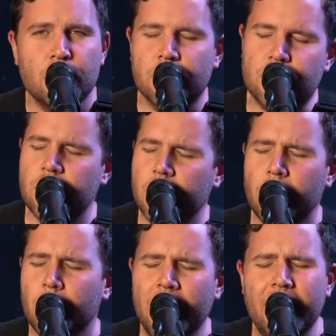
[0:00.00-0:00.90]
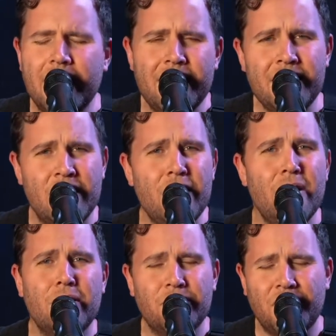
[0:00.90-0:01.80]
You're doing a
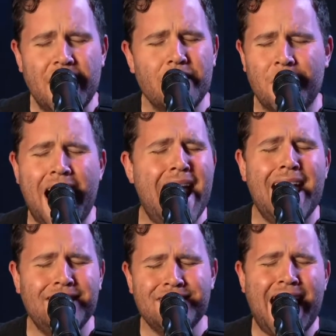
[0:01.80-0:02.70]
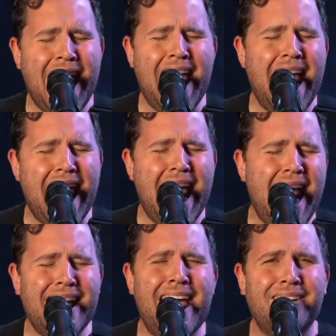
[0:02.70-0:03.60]
new thing right
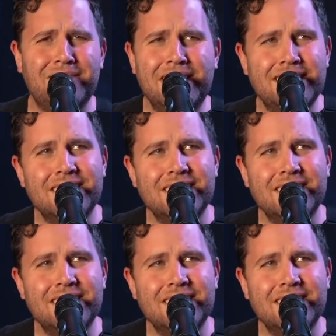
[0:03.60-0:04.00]
now.